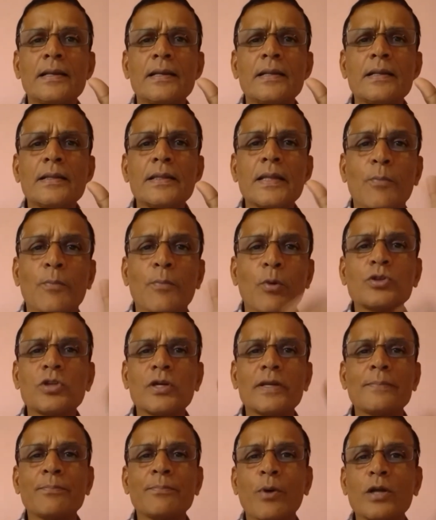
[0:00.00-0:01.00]
they both
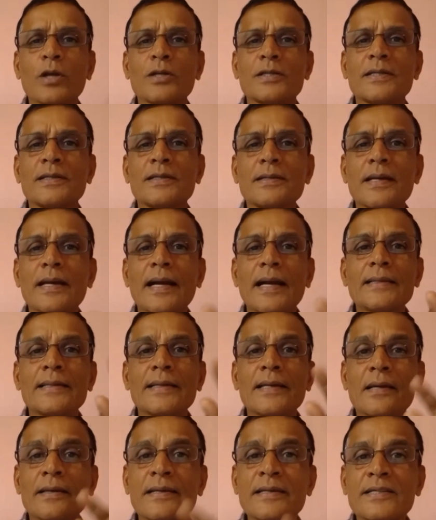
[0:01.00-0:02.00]
are important and they
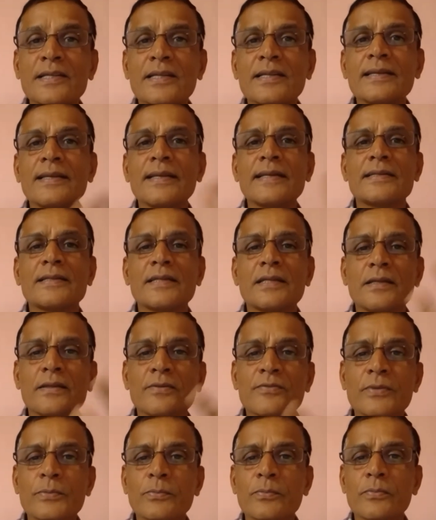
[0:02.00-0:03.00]
are interrelated
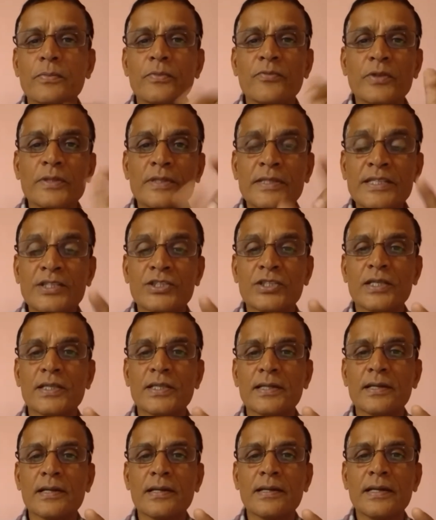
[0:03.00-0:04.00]
with each
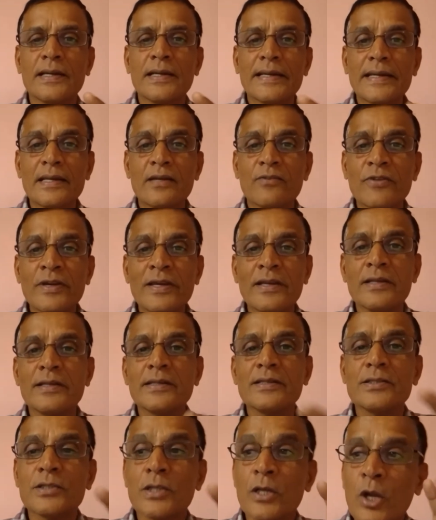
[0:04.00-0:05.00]
other in
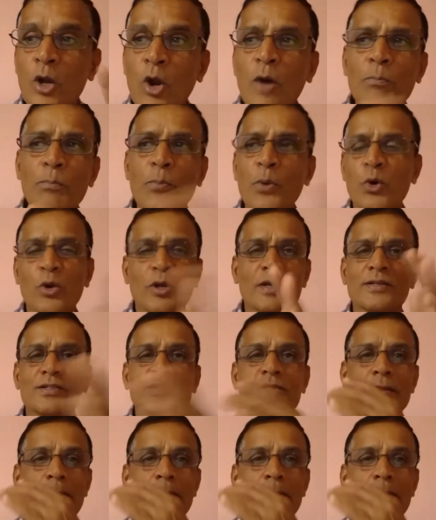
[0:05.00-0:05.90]
various components.